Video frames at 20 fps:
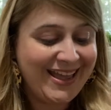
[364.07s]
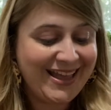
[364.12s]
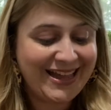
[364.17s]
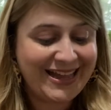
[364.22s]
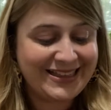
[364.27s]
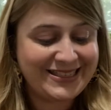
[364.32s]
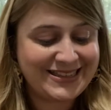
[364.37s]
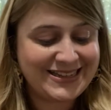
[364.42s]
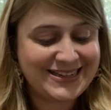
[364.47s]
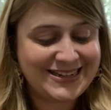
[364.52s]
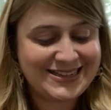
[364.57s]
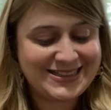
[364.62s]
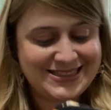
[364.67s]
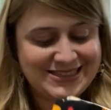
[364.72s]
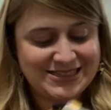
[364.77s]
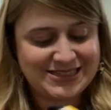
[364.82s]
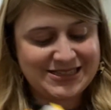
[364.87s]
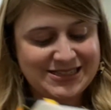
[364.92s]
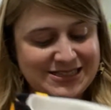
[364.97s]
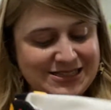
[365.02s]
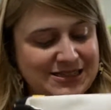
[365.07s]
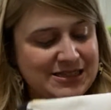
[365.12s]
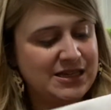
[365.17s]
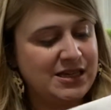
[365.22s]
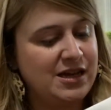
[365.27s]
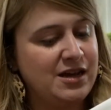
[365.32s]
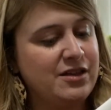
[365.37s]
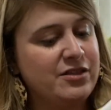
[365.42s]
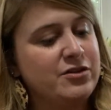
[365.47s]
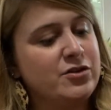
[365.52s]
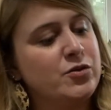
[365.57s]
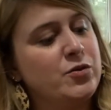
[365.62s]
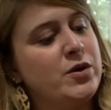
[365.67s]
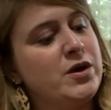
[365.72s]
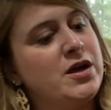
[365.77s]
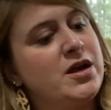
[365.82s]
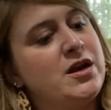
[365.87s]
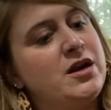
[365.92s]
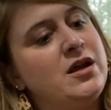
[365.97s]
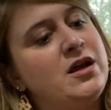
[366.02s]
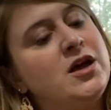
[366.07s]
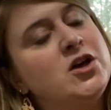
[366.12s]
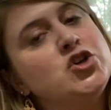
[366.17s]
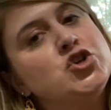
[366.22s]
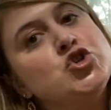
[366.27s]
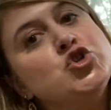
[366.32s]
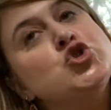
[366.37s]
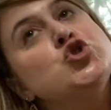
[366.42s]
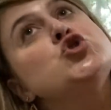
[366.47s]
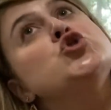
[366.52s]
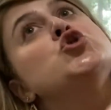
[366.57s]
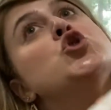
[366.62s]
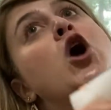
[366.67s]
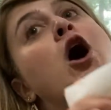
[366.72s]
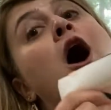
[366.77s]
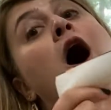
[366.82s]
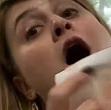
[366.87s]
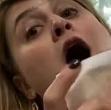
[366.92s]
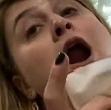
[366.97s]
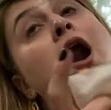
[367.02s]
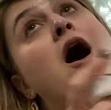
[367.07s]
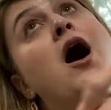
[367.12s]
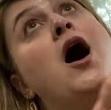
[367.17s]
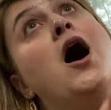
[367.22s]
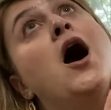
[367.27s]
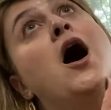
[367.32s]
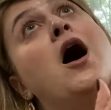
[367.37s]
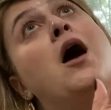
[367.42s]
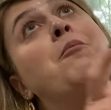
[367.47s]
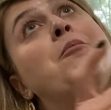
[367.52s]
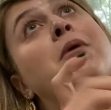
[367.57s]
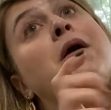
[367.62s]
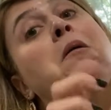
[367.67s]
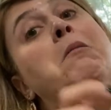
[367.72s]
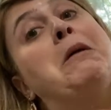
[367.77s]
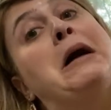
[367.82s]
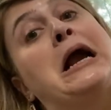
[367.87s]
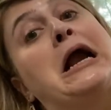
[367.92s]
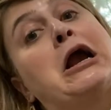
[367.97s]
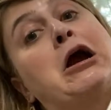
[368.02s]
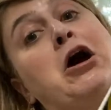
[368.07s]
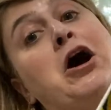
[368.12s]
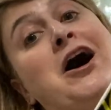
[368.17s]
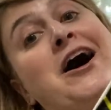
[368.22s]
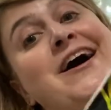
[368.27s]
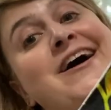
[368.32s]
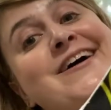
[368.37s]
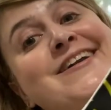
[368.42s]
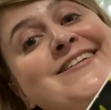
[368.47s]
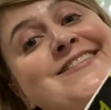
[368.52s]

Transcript: And then this is the other one. Shut up. Oh my God.